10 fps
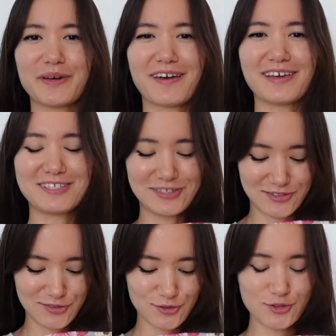but it's
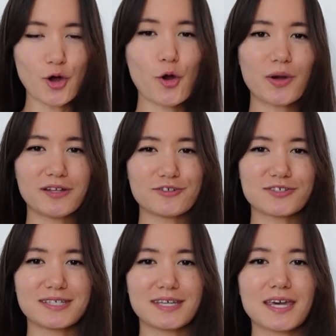just so
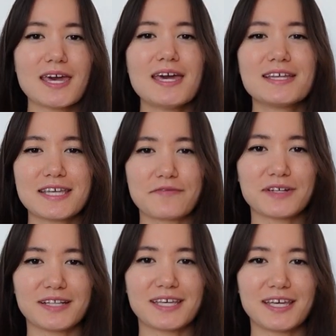interesting.
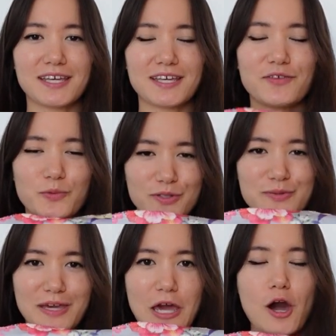Definitely, if you want to
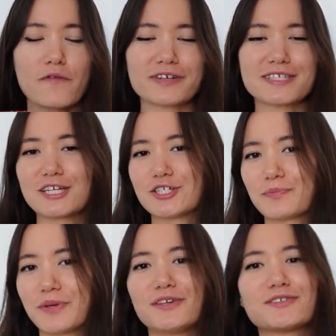make a conversation
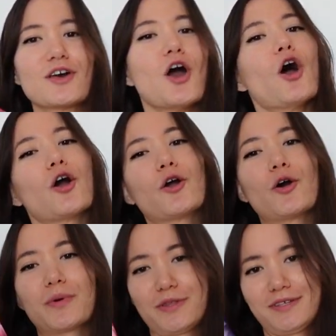piece, go
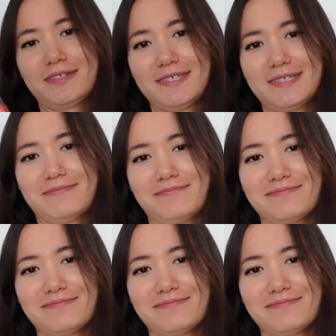with this.